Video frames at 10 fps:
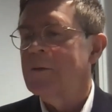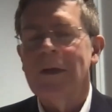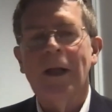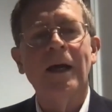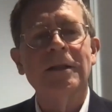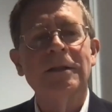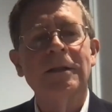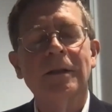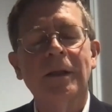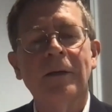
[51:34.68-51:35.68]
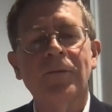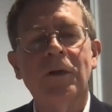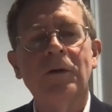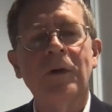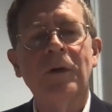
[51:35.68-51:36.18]
would ask if
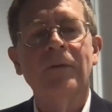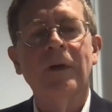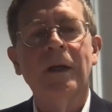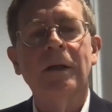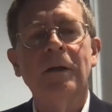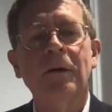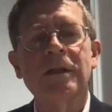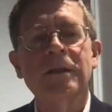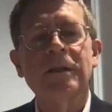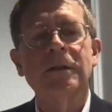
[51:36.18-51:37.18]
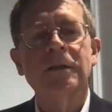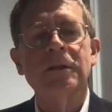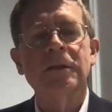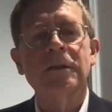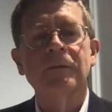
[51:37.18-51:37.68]
you have any
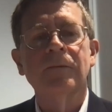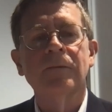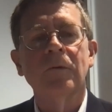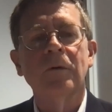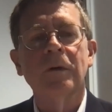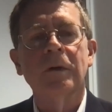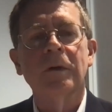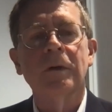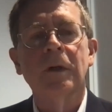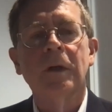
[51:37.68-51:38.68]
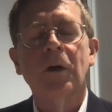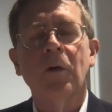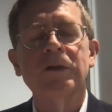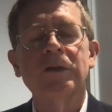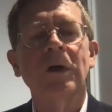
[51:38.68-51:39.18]
questions or
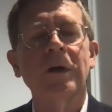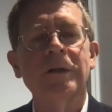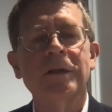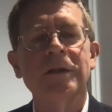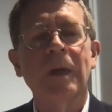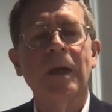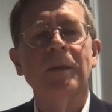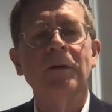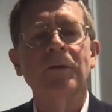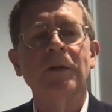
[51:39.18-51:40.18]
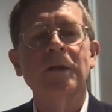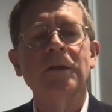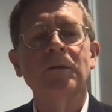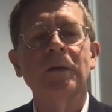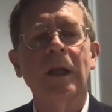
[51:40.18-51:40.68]
charges maybe, or
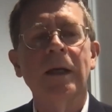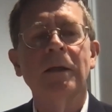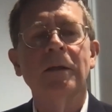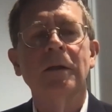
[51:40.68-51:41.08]
things you'd like